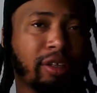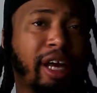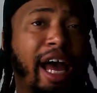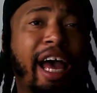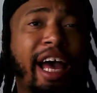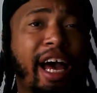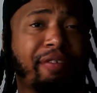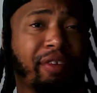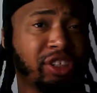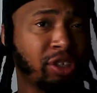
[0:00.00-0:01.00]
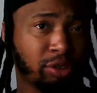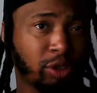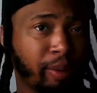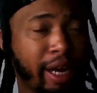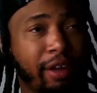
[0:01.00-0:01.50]
Now I have a signal
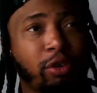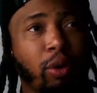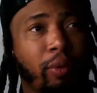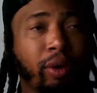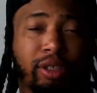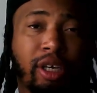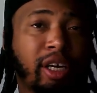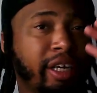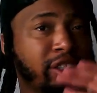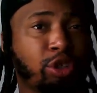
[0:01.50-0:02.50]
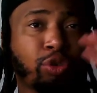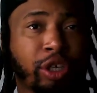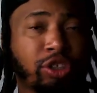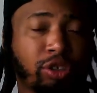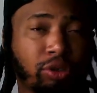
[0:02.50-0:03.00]
group. I have the one where it has the
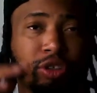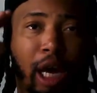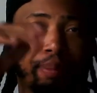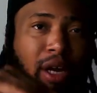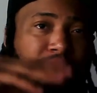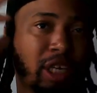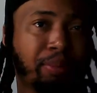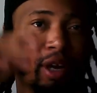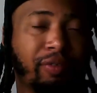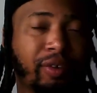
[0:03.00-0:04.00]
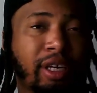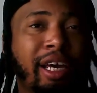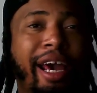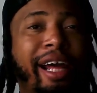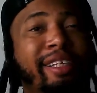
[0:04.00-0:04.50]
traditional stop loss, take profit,
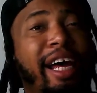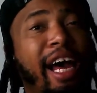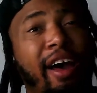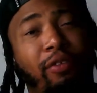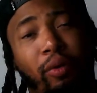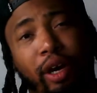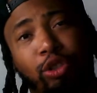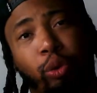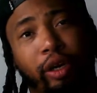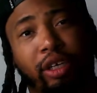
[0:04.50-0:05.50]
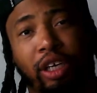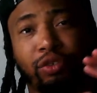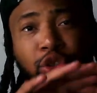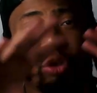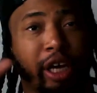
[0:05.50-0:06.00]
and then I have ones where it
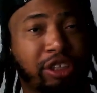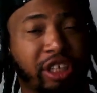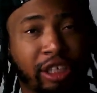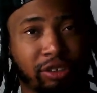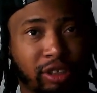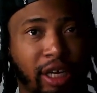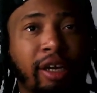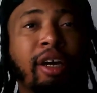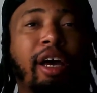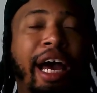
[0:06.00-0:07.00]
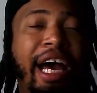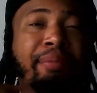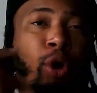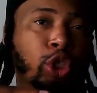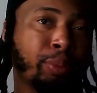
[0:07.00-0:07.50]
gives you the educational side. I have
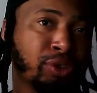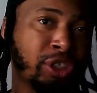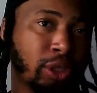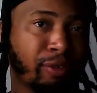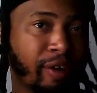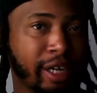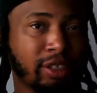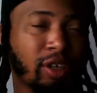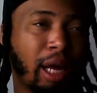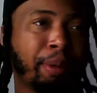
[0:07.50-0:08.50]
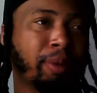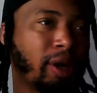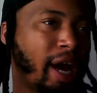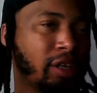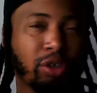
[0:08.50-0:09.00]
multiple signal providers, so a lot of people are like,
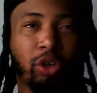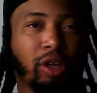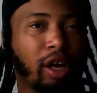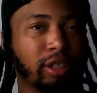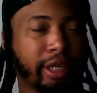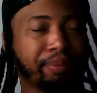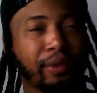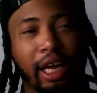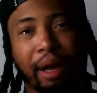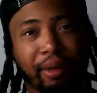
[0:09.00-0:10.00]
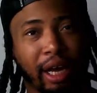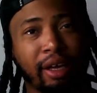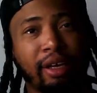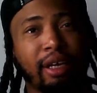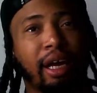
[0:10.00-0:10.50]
how are you doing all of that? I'm not.
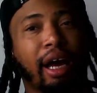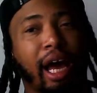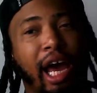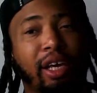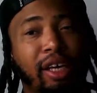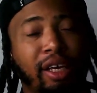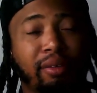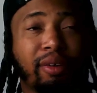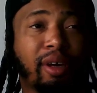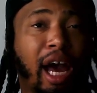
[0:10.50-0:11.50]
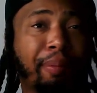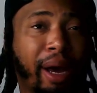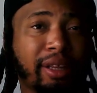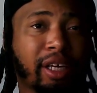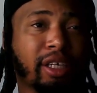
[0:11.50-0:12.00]
My
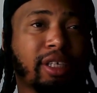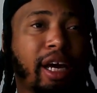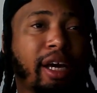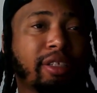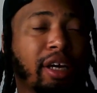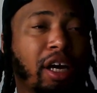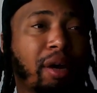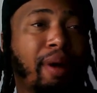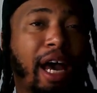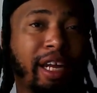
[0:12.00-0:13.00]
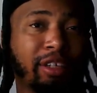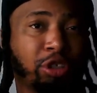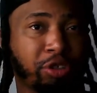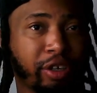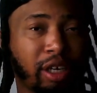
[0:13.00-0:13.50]
thing is, guys, I like to
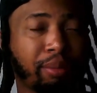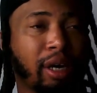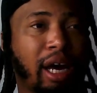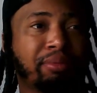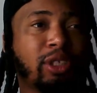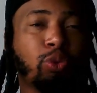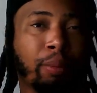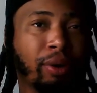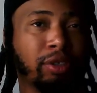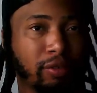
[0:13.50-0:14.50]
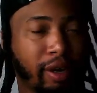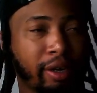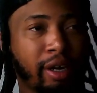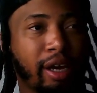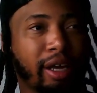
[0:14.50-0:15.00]
trade, but I'm just one person, right?
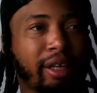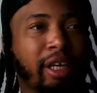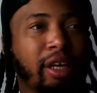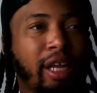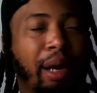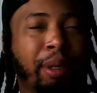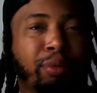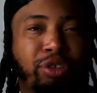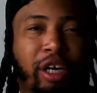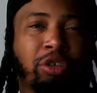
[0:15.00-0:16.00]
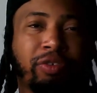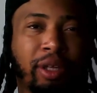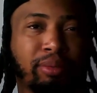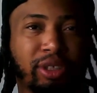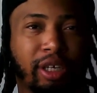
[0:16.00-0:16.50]
And I think a lot of people try to do it for
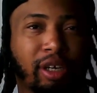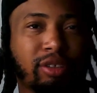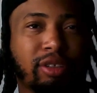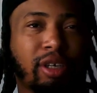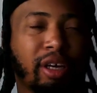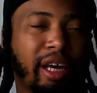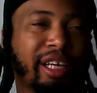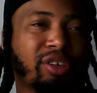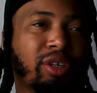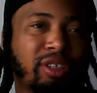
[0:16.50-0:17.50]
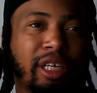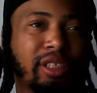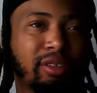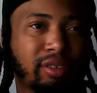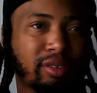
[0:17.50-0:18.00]
themselves, and so
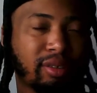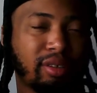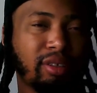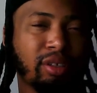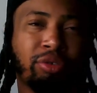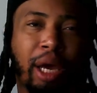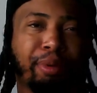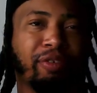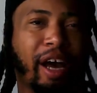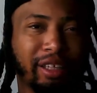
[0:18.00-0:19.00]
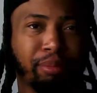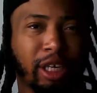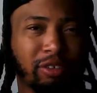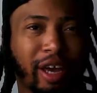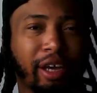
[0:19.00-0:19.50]
you can't provide the
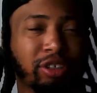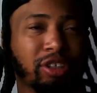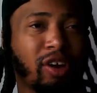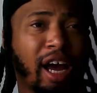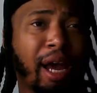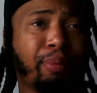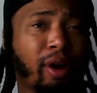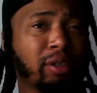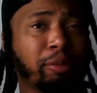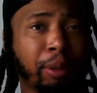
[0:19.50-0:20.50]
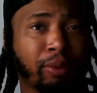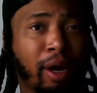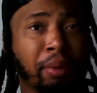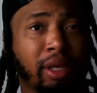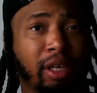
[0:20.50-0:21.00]
best value. So I partner with people I
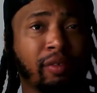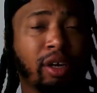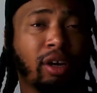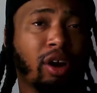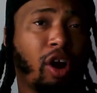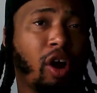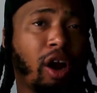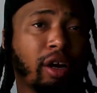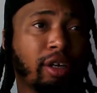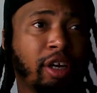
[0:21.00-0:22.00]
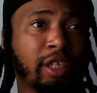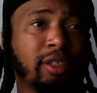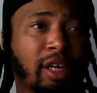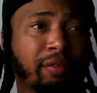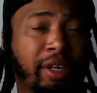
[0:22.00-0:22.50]
believe are good
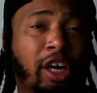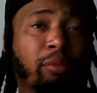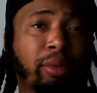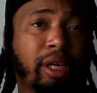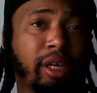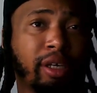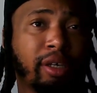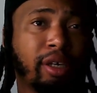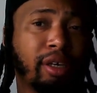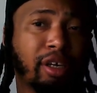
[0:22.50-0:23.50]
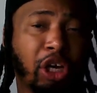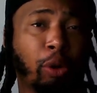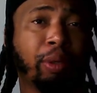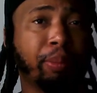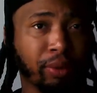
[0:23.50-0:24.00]
enough to help me help
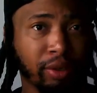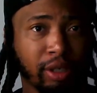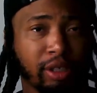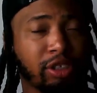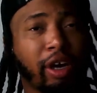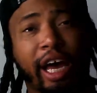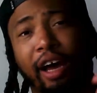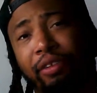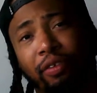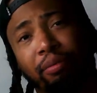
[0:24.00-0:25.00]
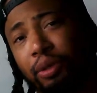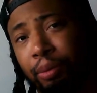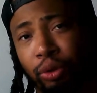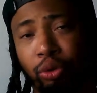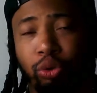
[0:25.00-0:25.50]
people. So I have different
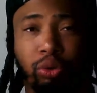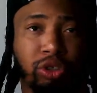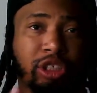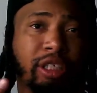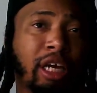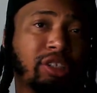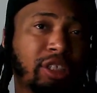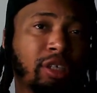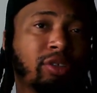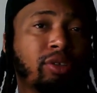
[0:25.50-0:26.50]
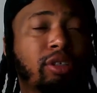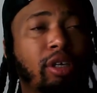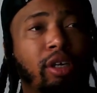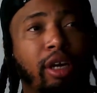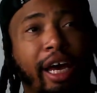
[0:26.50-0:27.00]
people who send out signals.
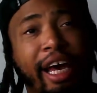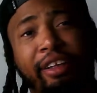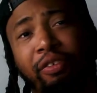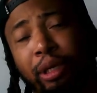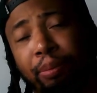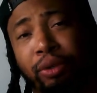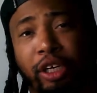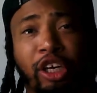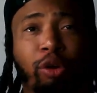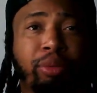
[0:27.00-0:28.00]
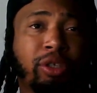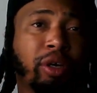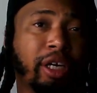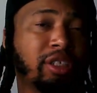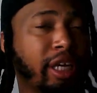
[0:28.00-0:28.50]
I have different people that help me do
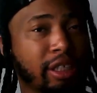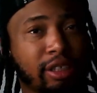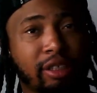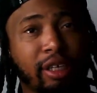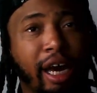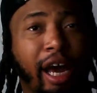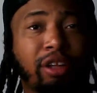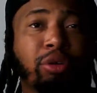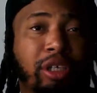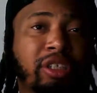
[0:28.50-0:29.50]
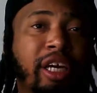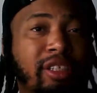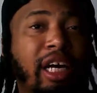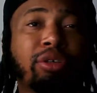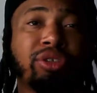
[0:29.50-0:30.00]
education. I do education,
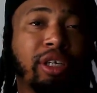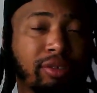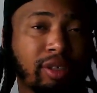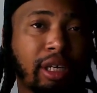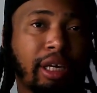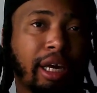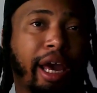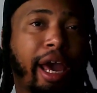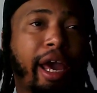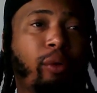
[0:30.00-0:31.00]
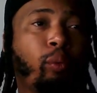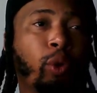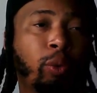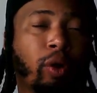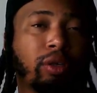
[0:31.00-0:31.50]
I do signals. And
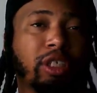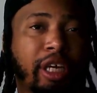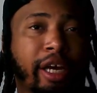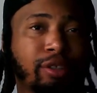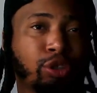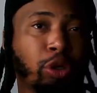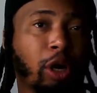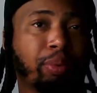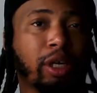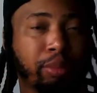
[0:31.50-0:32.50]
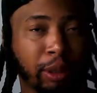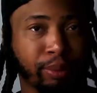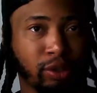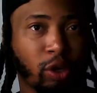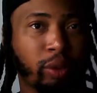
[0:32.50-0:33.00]
we work together to help other people.
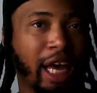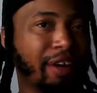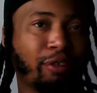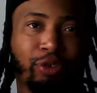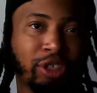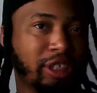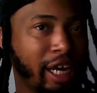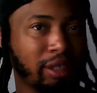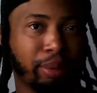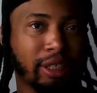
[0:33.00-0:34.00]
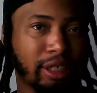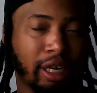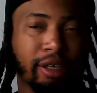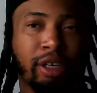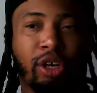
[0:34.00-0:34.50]
So we have a free side and a paid
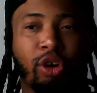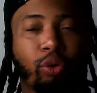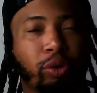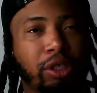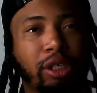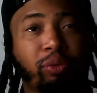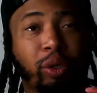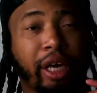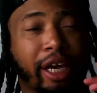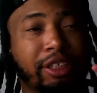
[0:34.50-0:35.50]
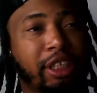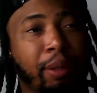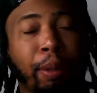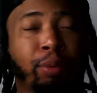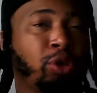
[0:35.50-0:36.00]
side. We educate
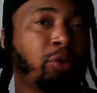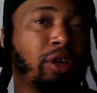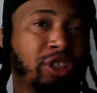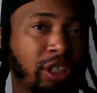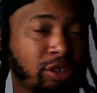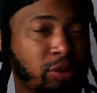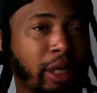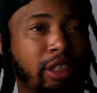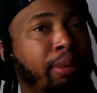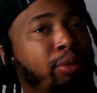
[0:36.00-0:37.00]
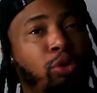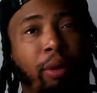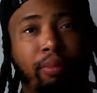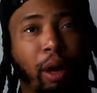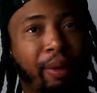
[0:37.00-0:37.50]
people through our signals. We educate people through
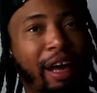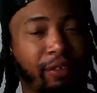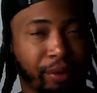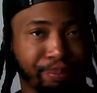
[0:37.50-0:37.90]
our platform.